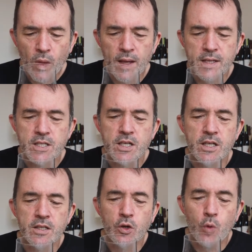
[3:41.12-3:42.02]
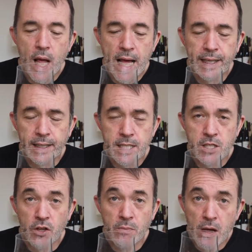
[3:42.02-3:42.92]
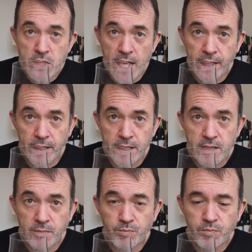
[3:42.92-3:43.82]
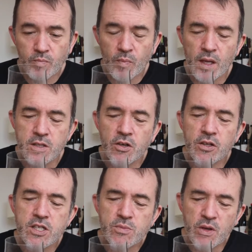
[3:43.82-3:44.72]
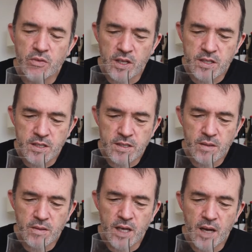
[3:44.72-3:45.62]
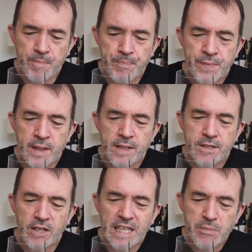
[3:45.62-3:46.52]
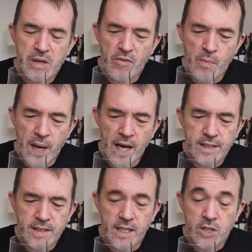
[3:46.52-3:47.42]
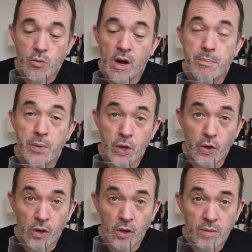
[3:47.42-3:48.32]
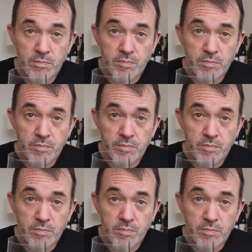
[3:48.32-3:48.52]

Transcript: It's quite elegant. It's not the most elegant. It's got a smoothness. It's got a little bit of a bite. It's quite pure.